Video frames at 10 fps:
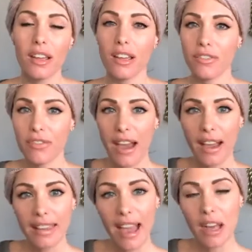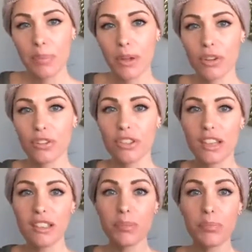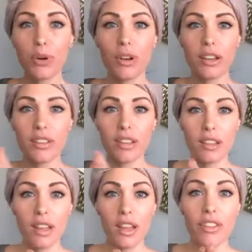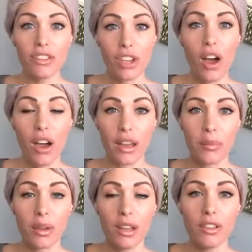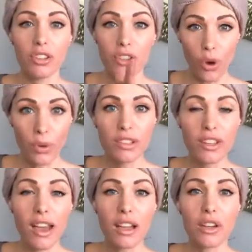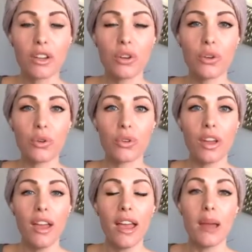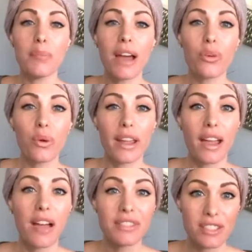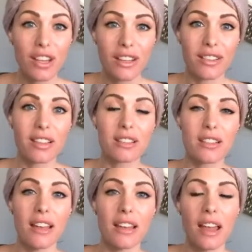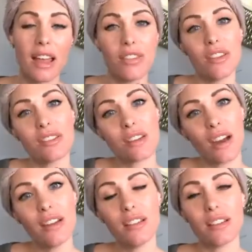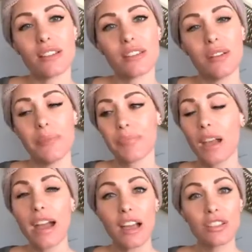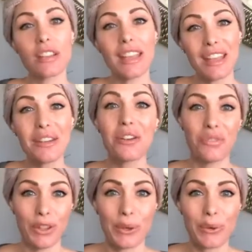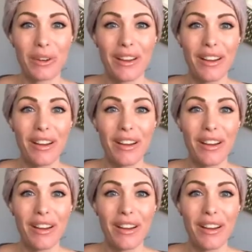If that caterpillar doesn't put in the time to go into that cocoon, and by the way, I've studied this, and the scientists, I actually interviewed